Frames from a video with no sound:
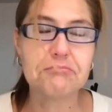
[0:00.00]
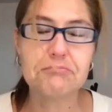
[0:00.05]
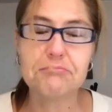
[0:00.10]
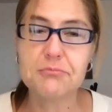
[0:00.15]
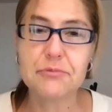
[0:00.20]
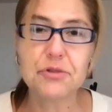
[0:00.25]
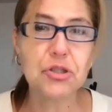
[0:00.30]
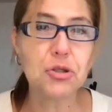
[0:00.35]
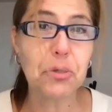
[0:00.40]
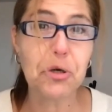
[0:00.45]

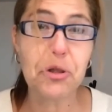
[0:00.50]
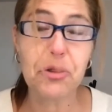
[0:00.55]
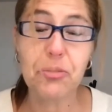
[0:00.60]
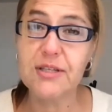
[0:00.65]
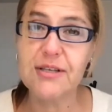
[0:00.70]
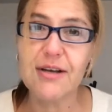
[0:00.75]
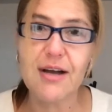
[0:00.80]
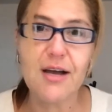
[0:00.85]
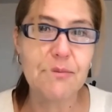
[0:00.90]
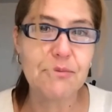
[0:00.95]
two or three
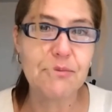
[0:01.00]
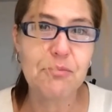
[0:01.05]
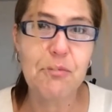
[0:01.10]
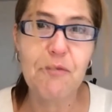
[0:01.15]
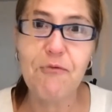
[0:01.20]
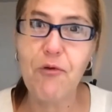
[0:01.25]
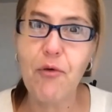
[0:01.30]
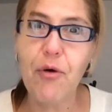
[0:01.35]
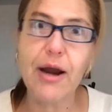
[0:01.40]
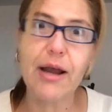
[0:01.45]
times
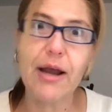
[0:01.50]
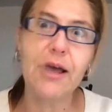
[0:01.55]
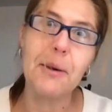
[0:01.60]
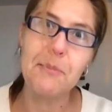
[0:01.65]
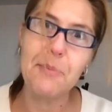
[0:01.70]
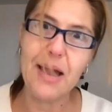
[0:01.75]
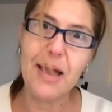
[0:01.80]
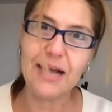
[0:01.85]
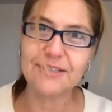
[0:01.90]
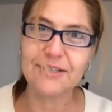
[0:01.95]
before I come
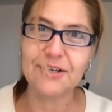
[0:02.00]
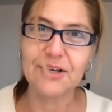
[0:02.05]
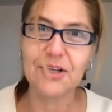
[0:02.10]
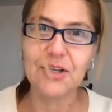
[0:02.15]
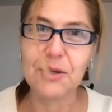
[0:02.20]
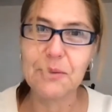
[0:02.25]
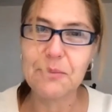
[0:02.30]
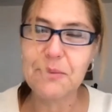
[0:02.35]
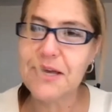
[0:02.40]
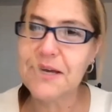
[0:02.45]
back to
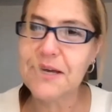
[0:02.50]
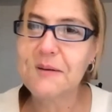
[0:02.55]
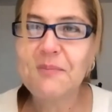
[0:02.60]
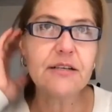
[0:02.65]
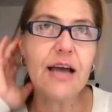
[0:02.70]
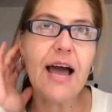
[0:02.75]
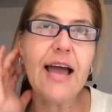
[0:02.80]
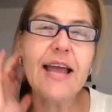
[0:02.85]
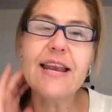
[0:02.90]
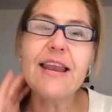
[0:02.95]
Colombia.
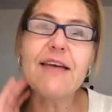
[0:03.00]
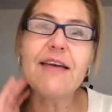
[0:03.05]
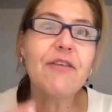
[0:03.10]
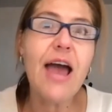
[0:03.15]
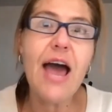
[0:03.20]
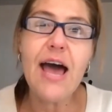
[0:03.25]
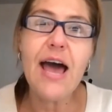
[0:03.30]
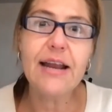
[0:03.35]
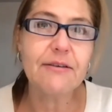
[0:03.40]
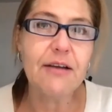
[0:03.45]
I never
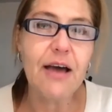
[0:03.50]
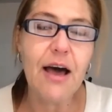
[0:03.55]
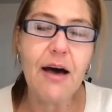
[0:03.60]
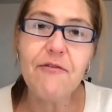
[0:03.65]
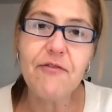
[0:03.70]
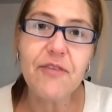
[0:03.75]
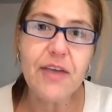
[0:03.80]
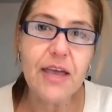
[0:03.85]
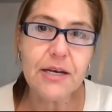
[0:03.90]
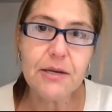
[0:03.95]
had
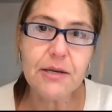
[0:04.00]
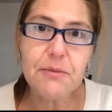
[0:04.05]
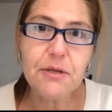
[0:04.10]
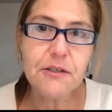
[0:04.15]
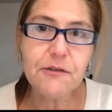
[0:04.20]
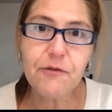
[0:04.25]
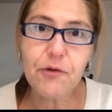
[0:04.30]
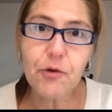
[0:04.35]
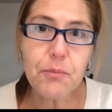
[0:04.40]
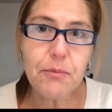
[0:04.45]

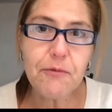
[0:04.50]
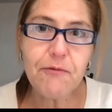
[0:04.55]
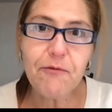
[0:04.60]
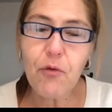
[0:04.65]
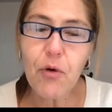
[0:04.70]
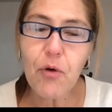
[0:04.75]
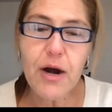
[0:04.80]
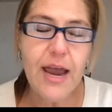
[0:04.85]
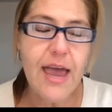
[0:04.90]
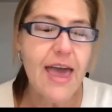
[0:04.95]
Vietnamese food
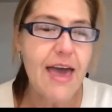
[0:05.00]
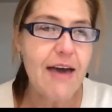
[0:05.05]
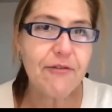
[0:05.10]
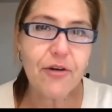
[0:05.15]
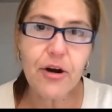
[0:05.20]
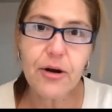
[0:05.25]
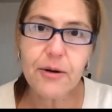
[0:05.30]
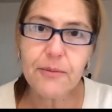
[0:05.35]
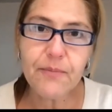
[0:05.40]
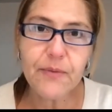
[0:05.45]
before,
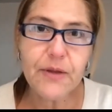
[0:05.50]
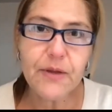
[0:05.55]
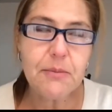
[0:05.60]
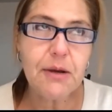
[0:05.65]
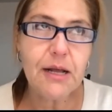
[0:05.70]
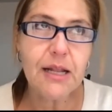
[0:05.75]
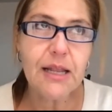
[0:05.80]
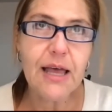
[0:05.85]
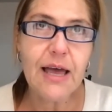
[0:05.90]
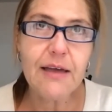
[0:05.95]
ever in
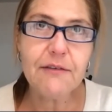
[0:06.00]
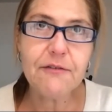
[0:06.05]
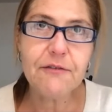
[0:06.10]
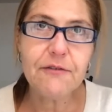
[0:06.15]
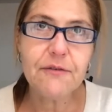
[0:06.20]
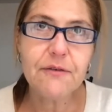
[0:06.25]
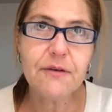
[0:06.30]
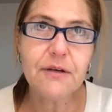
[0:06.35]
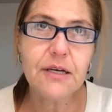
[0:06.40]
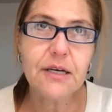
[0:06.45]
my life.
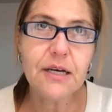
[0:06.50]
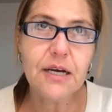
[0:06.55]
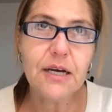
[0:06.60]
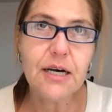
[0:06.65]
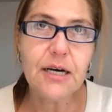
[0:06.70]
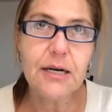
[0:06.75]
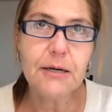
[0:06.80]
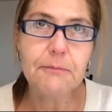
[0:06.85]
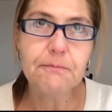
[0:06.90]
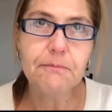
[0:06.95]

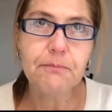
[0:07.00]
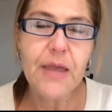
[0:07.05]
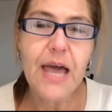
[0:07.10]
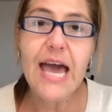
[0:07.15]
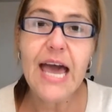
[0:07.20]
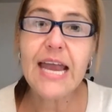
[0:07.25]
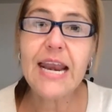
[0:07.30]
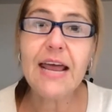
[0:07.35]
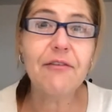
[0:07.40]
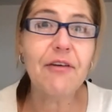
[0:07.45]
And
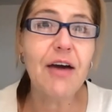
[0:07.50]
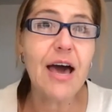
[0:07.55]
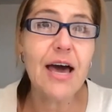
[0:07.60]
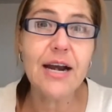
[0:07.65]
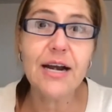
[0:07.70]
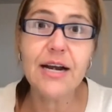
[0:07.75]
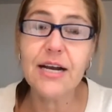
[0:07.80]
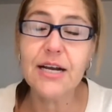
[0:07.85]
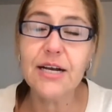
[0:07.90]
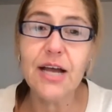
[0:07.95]
I've had
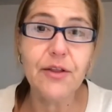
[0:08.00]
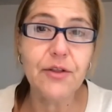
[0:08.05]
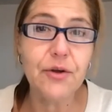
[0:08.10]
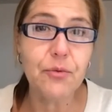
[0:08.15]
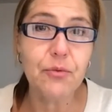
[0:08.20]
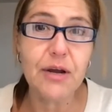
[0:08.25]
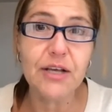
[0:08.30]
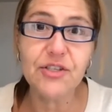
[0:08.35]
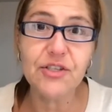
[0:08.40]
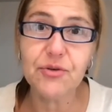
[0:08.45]
it in other
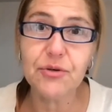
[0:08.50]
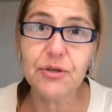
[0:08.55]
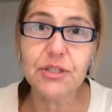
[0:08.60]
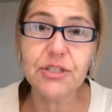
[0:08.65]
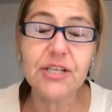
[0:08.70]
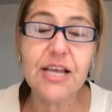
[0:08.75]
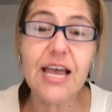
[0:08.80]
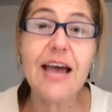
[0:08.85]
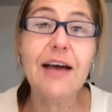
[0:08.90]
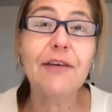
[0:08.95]
restaurants
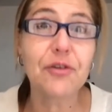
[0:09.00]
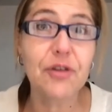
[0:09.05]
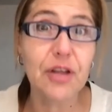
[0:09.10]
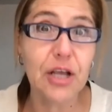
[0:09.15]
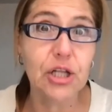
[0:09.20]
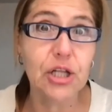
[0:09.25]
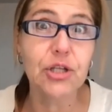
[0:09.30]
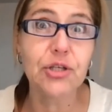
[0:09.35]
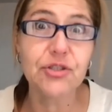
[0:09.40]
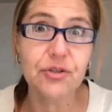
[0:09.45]
after they
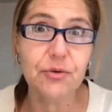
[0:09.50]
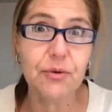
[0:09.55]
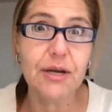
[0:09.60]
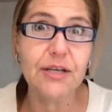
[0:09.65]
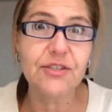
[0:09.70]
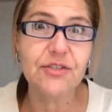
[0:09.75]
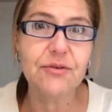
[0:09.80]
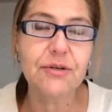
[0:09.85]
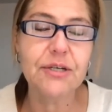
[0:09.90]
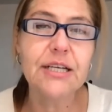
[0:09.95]
close a
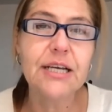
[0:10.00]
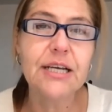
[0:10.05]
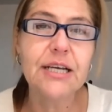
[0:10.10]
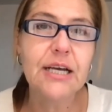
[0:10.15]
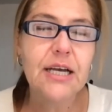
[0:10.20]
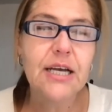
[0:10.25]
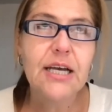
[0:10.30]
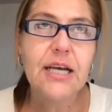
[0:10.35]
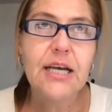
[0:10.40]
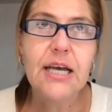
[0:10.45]
restaurant.
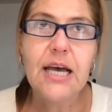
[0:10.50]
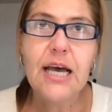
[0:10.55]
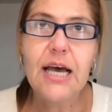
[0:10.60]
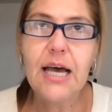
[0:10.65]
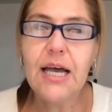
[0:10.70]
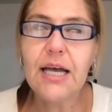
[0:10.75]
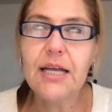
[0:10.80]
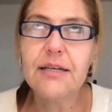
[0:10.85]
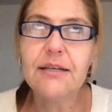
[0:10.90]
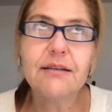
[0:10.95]

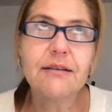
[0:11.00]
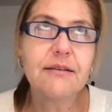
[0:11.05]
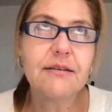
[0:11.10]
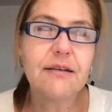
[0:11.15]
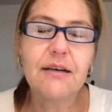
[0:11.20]
And